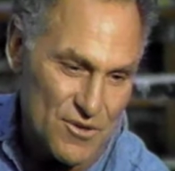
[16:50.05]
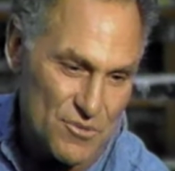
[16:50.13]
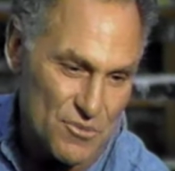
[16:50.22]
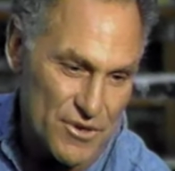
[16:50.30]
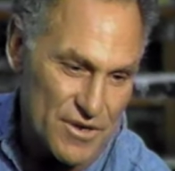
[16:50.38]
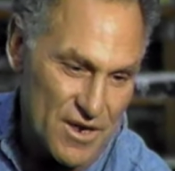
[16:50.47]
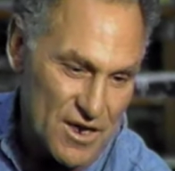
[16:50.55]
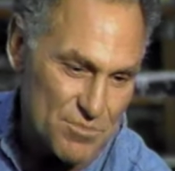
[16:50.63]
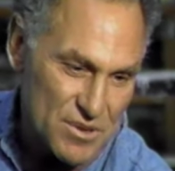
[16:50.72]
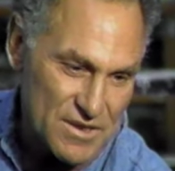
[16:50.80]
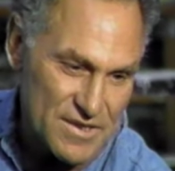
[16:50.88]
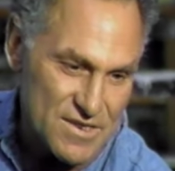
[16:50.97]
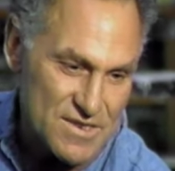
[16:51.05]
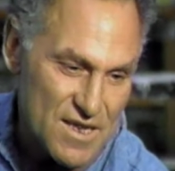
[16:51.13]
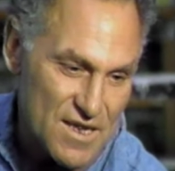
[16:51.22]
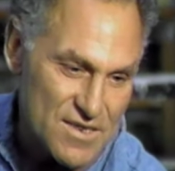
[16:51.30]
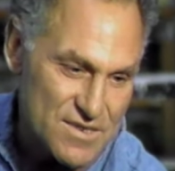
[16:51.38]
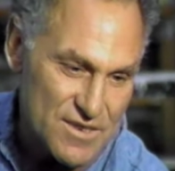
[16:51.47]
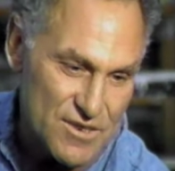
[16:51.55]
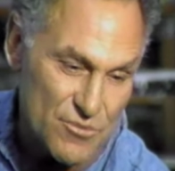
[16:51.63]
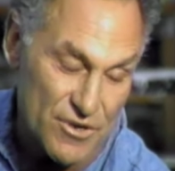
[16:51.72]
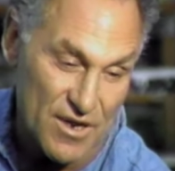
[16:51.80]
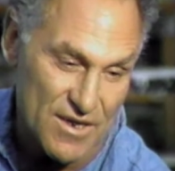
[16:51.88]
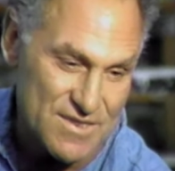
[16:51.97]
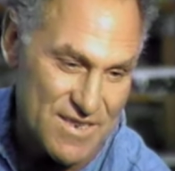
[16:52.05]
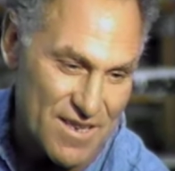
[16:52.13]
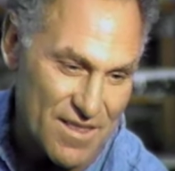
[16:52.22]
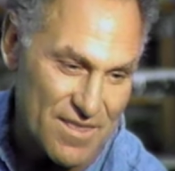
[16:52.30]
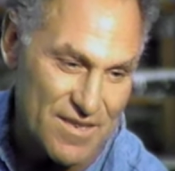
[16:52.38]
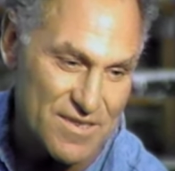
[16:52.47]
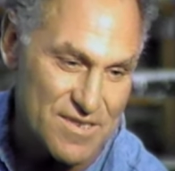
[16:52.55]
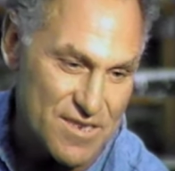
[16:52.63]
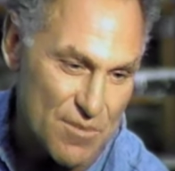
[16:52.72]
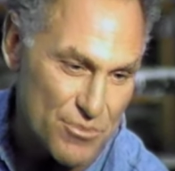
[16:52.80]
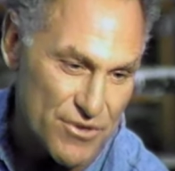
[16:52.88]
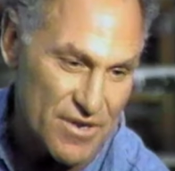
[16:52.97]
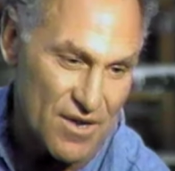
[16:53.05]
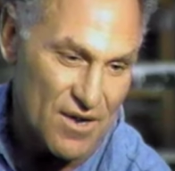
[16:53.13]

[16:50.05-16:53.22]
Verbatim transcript: We're not politicizing. We're not setting things separate